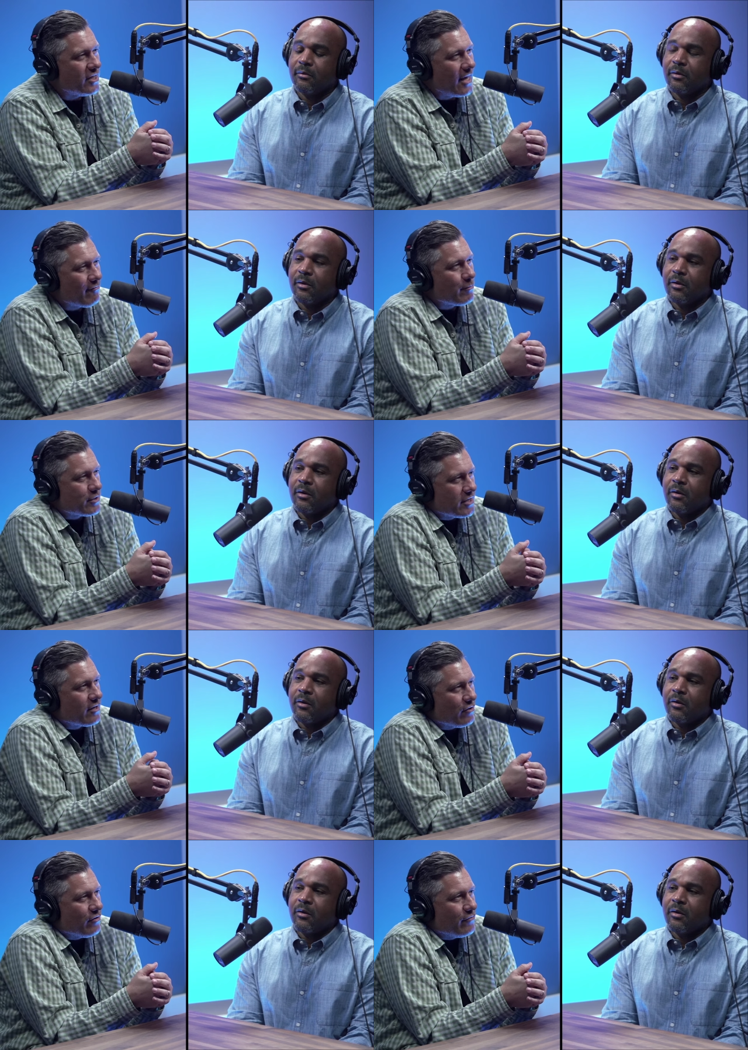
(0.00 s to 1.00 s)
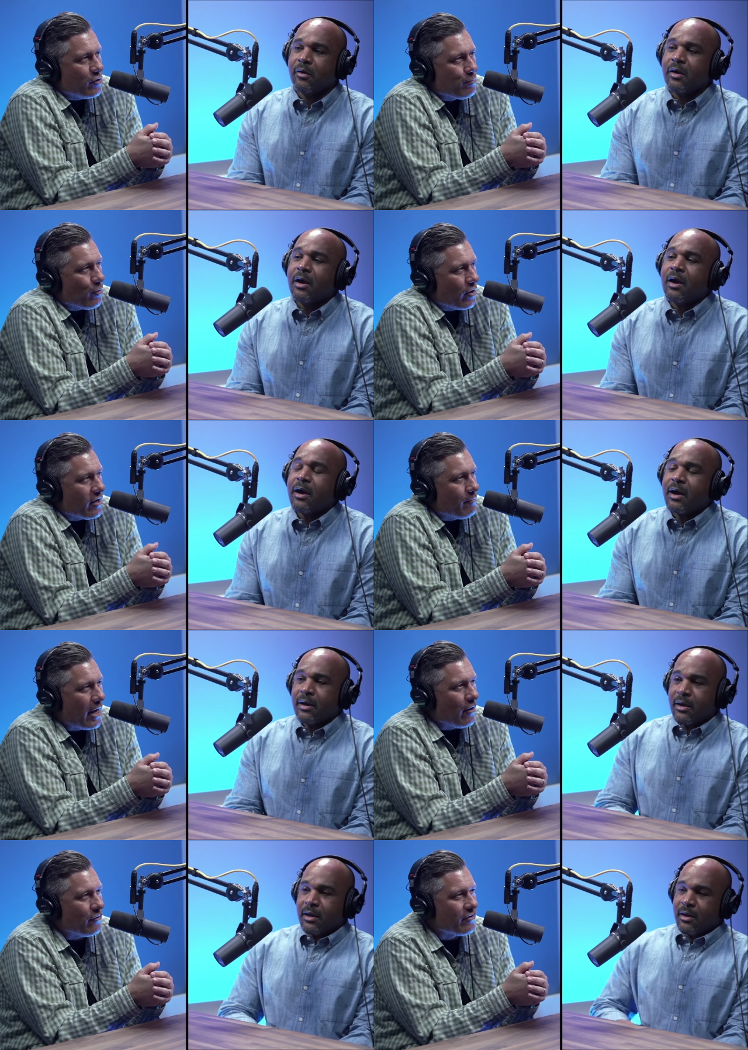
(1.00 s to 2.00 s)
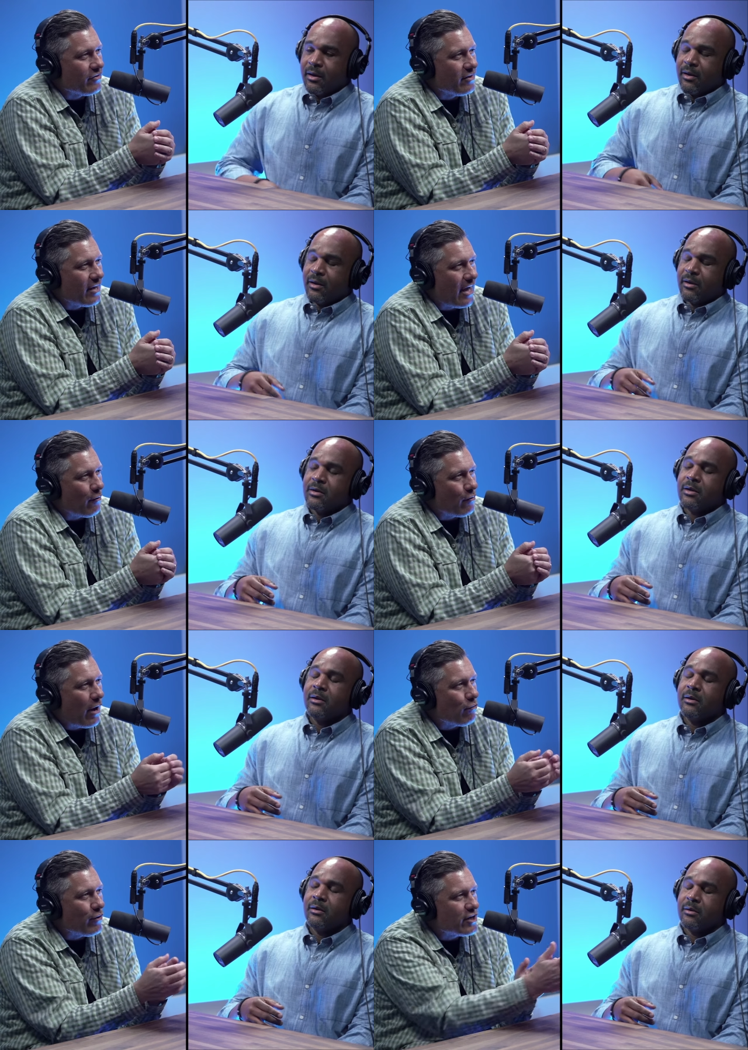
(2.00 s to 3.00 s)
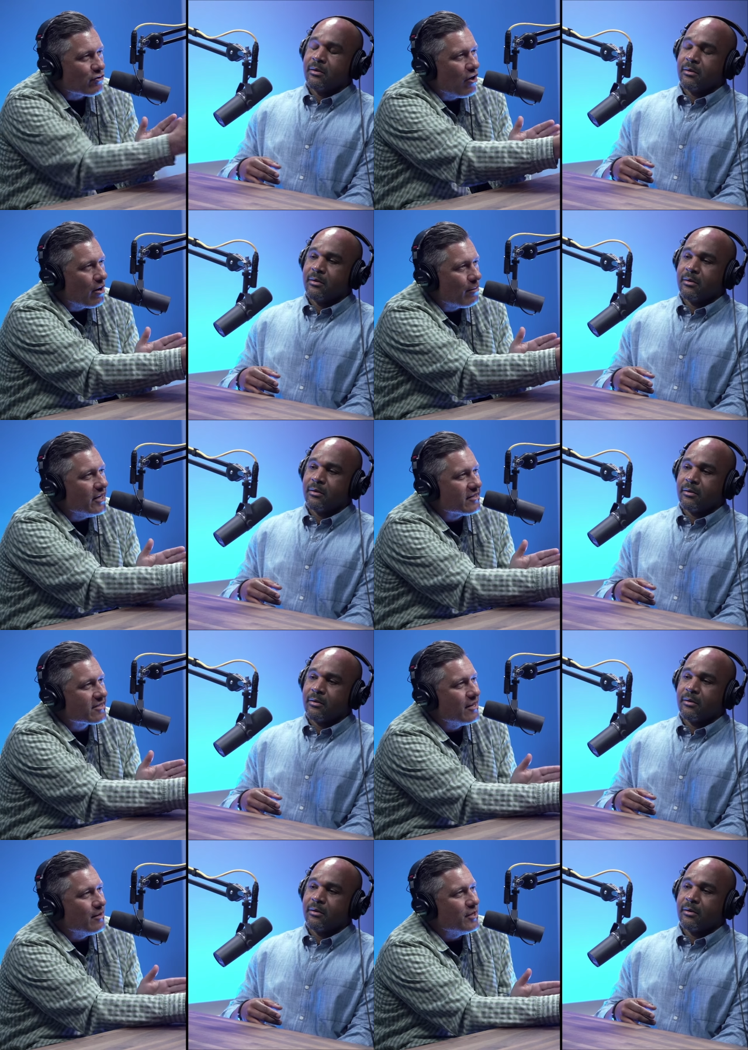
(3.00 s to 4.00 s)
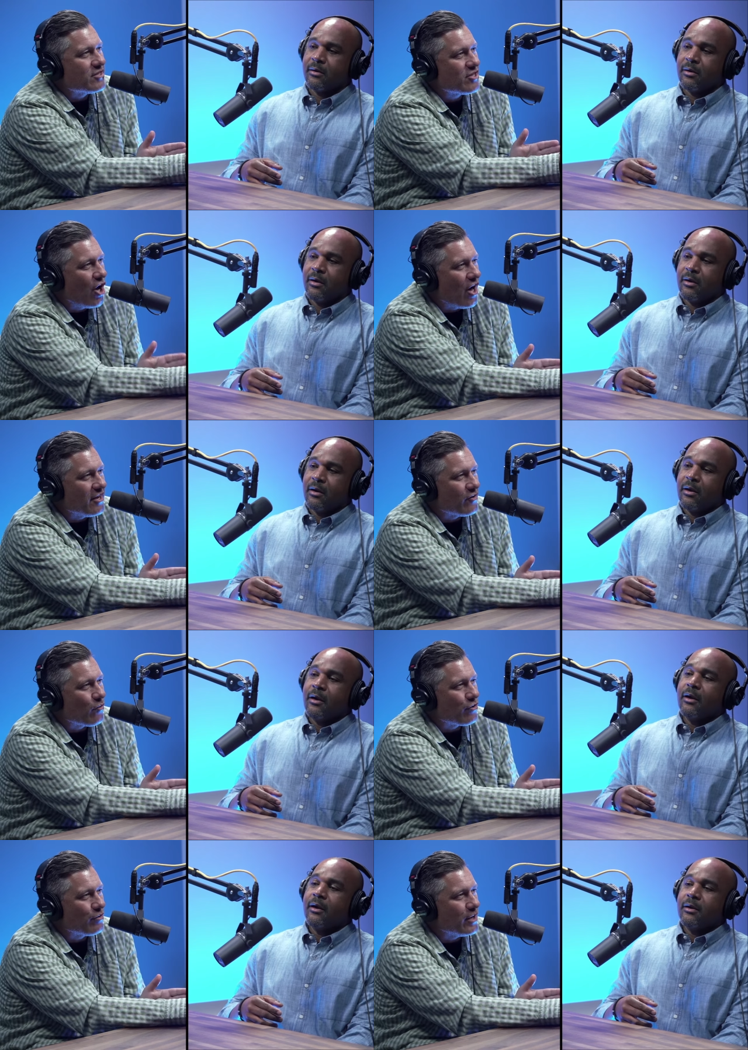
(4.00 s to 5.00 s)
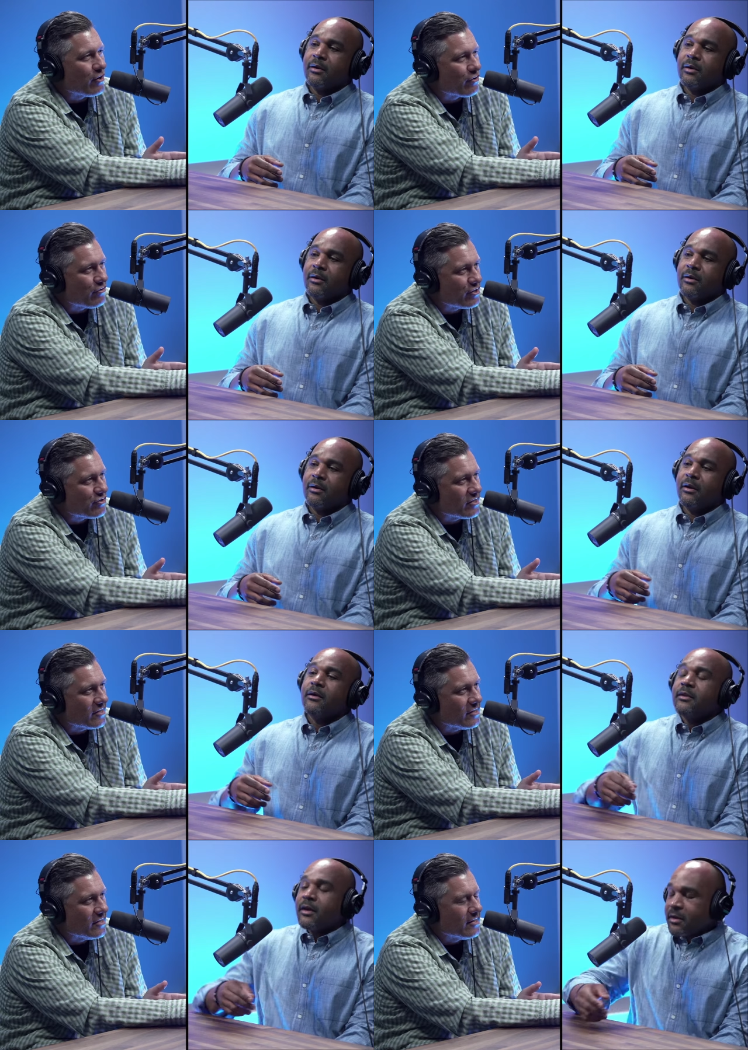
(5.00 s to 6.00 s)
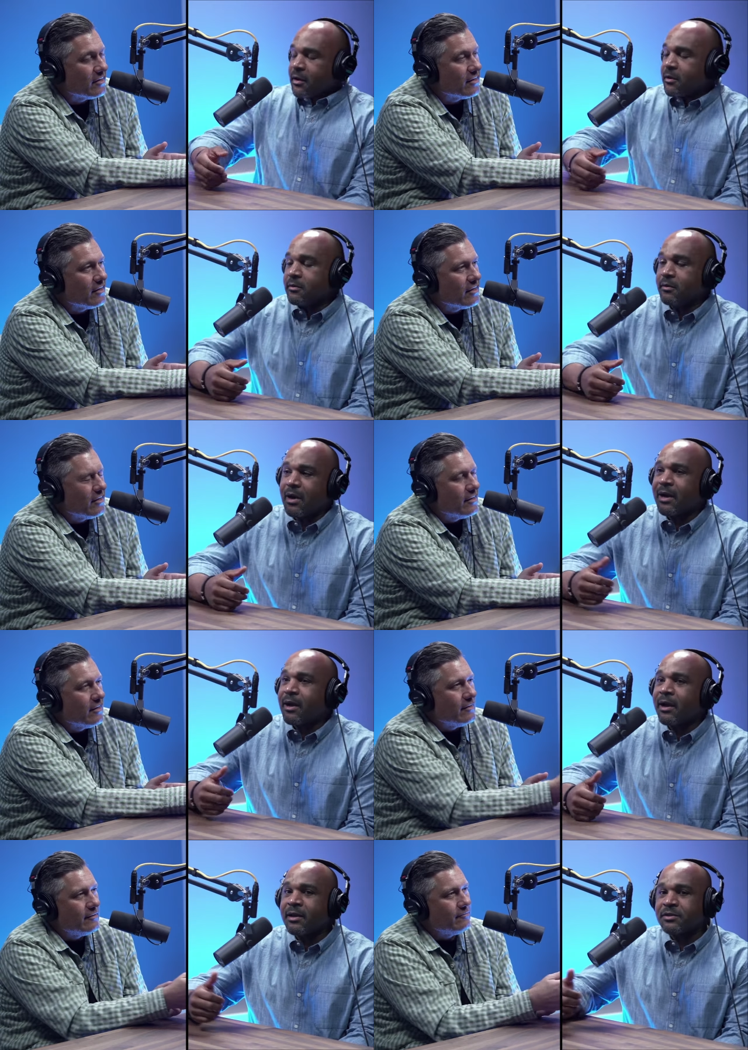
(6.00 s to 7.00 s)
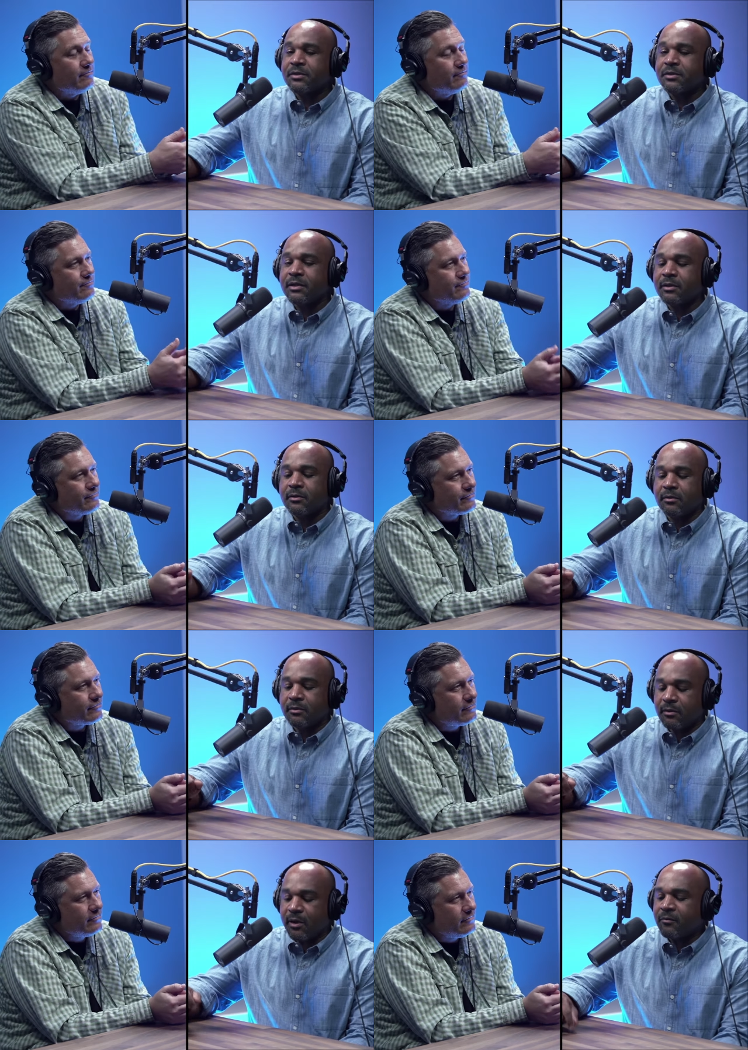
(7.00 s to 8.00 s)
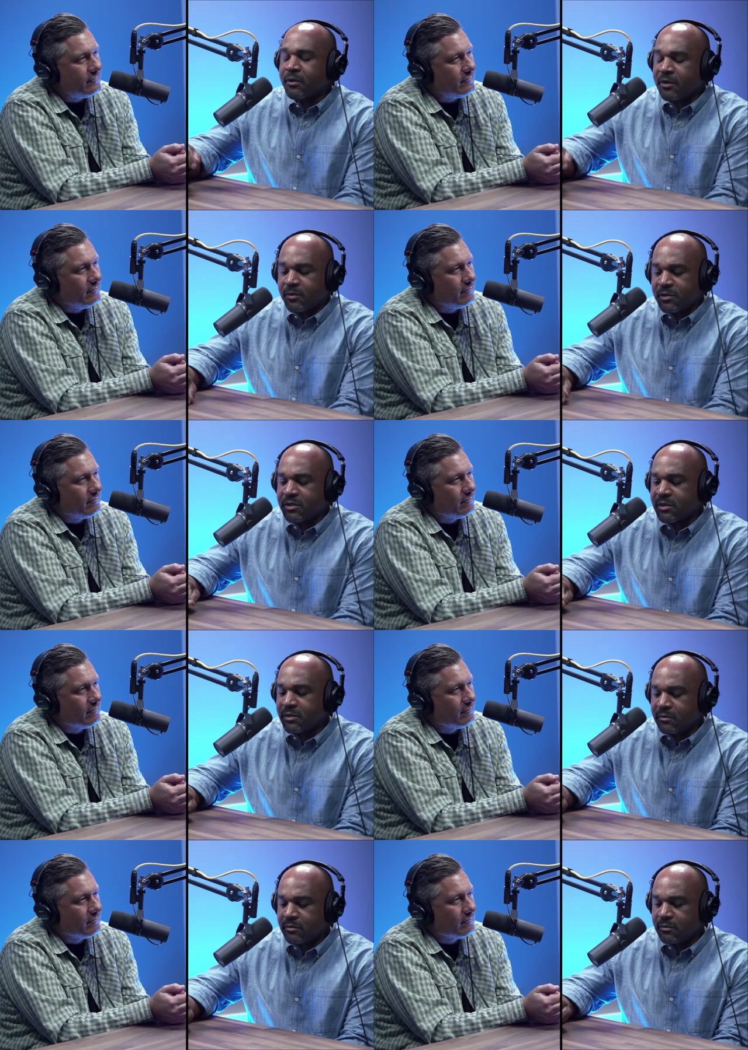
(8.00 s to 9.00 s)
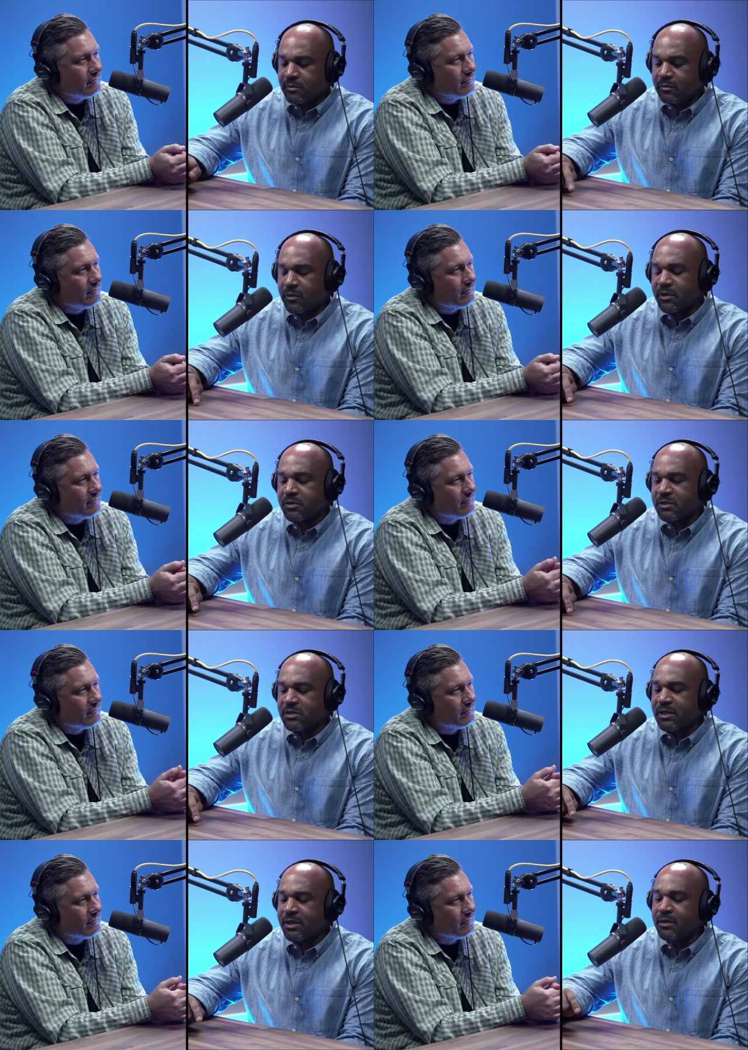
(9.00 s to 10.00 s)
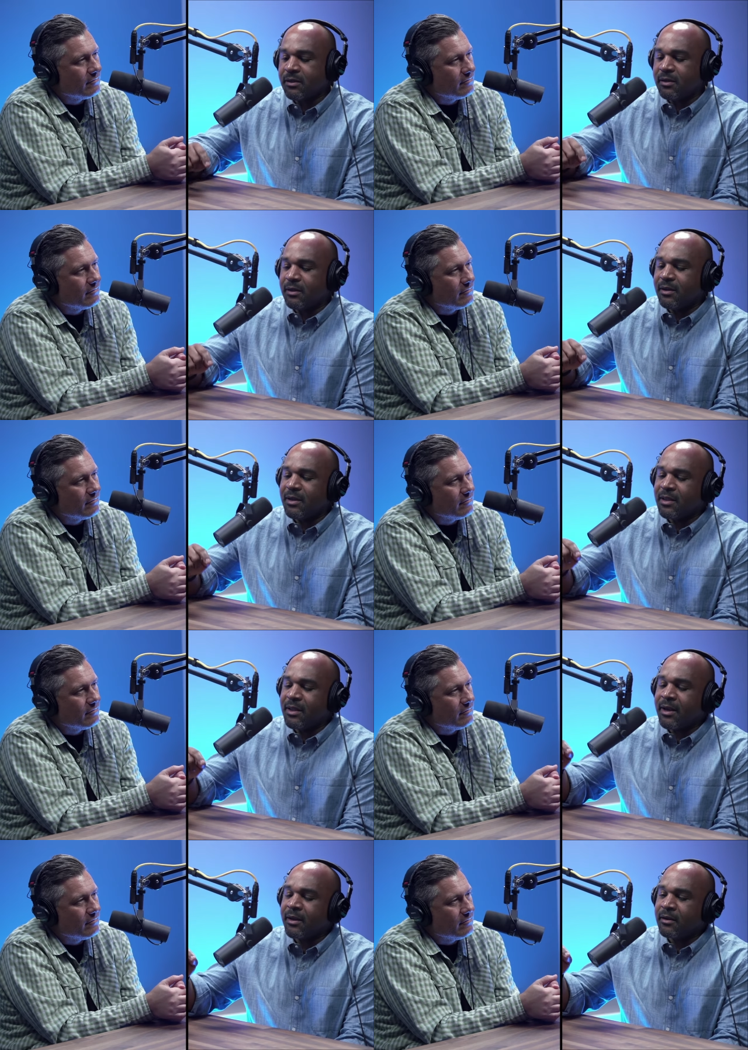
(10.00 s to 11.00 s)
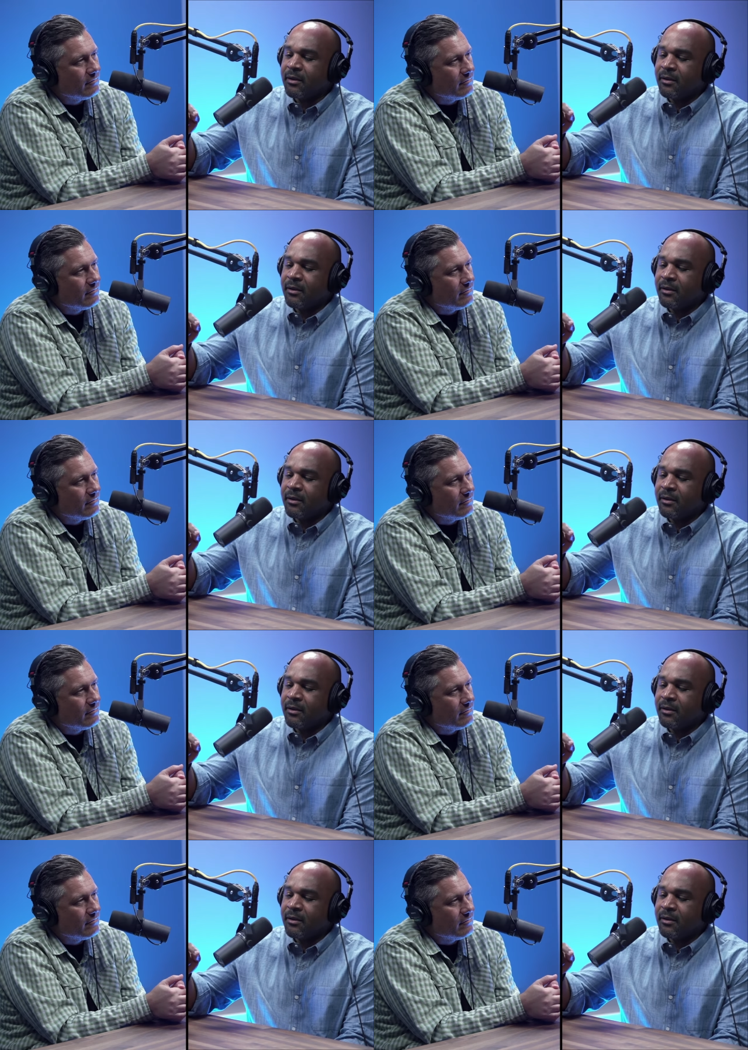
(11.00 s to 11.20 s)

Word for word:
Speaker 1: need to have a particular viewpoint about how how racial harmony is going to be sought in order to be a good Christian. There
Speaker 2: you go. I, I actually I really appreciate what you just said in that